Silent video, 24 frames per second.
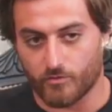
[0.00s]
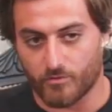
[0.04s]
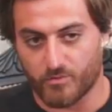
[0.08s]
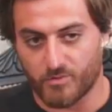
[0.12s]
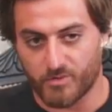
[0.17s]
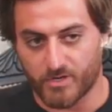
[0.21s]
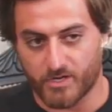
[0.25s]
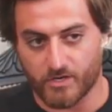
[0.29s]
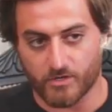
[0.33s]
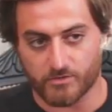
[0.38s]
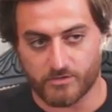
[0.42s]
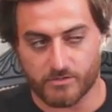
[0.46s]
So
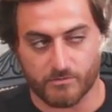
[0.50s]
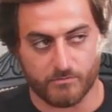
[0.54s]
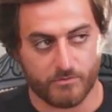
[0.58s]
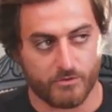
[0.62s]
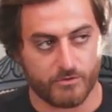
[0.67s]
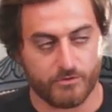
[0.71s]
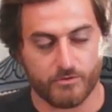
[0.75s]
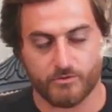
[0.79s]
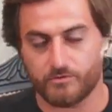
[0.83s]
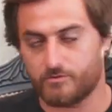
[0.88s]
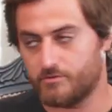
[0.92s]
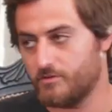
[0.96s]
we got some
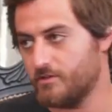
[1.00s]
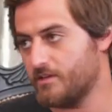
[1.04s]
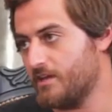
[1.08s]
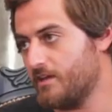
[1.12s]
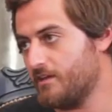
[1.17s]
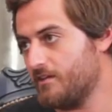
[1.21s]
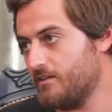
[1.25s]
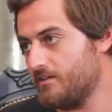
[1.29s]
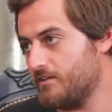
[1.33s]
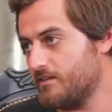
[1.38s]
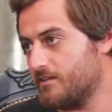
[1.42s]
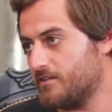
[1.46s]
good news
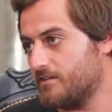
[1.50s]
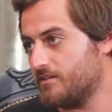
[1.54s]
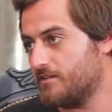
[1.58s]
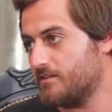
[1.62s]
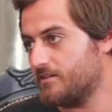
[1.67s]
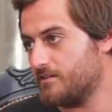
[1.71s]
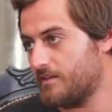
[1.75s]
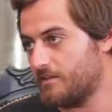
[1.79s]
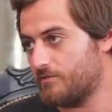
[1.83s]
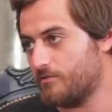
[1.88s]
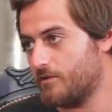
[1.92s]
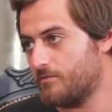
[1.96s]
today
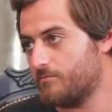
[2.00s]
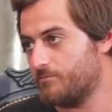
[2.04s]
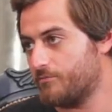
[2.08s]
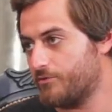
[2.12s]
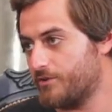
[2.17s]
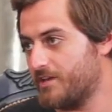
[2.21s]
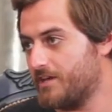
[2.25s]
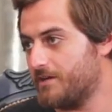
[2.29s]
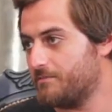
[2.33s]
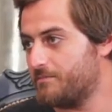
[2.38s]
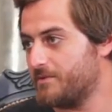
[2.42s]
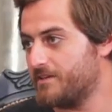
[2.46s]
and that's why I'm
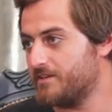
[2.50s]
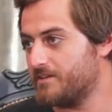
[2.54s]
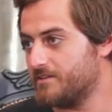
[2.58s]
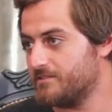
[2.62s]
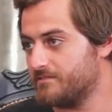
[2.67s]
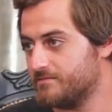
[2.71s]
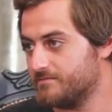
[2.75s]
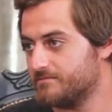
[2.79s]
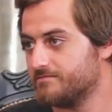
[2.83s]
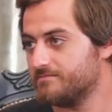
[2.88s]
pretty happy.